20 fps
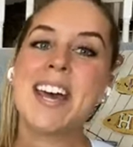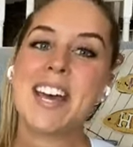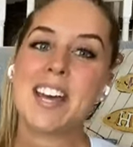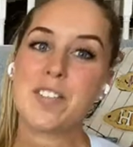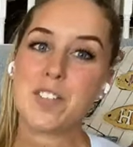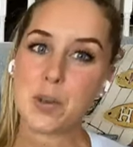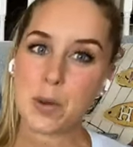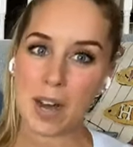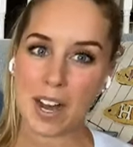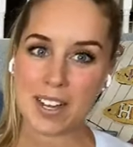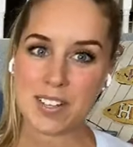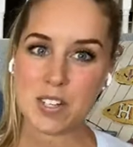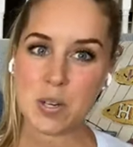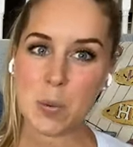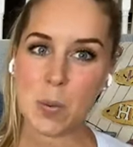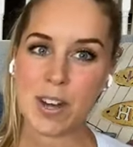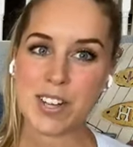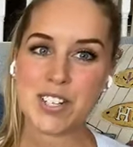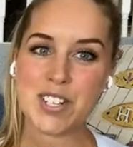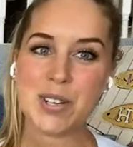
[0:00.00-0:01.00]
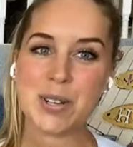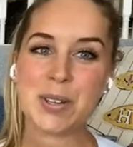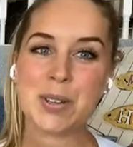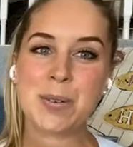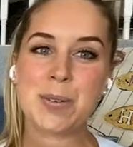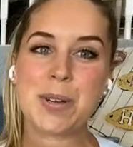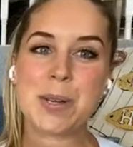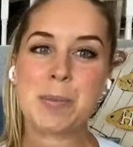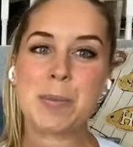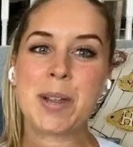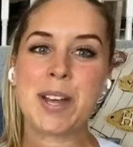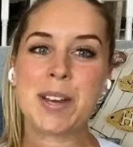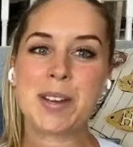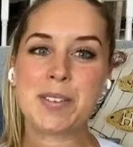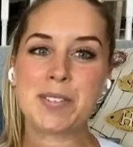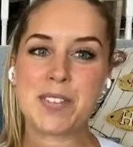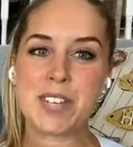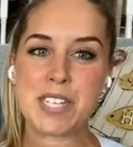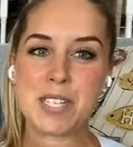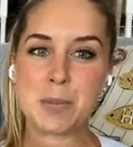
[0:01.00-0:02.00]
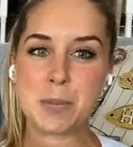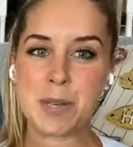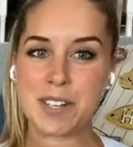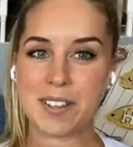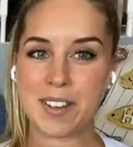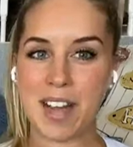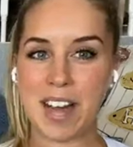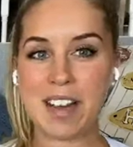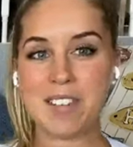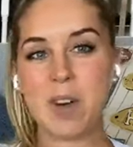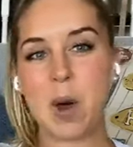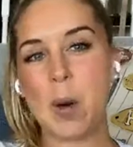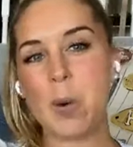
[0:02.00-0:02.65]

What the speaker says: If you guys are watching with a replay on Facebook Live,